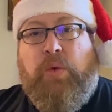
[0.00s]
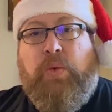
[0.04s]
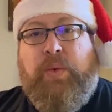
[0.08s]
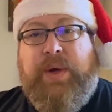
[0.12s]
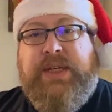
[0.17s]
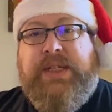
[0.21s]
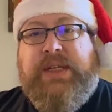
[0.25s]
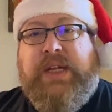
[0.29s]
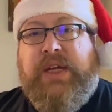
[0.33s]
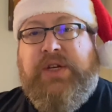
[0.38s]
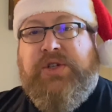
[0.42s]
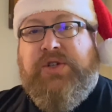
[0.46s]

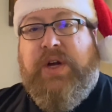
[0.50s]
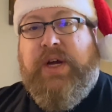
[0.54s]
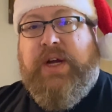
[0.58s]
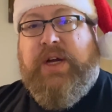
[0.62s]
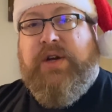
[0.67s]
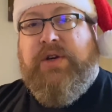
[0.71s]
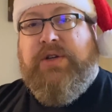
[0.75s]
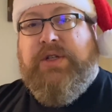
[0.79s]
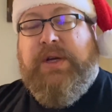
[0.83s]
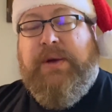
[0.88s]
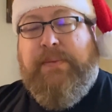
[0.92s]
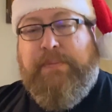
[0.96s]
whiskey
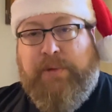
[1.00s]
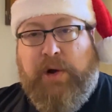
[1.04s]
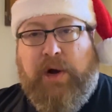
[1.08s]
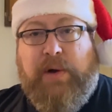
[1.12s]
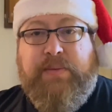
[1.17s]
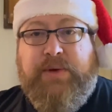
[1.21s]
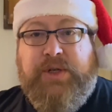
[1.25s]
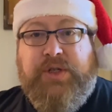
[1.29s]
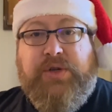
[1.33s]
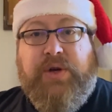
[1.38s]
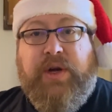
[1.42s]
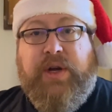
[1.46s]
drinkers and
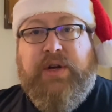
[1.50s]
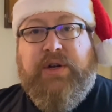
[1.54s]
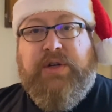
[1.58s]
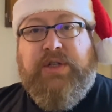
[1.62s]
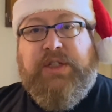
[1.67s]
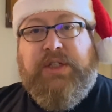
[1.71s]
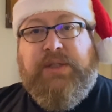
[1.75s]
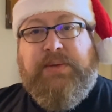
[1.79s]
bourbon drinkers